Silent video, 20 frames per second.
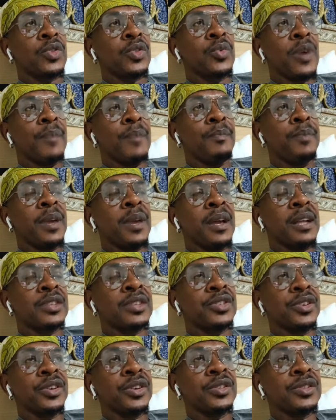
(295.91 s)
a bigger
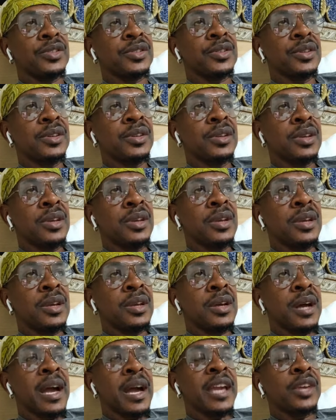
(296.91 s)
church.
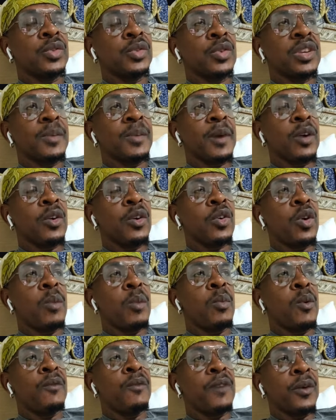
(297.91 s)
I know them are going to come
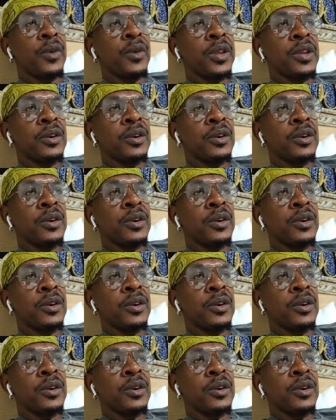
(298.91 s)
over with you.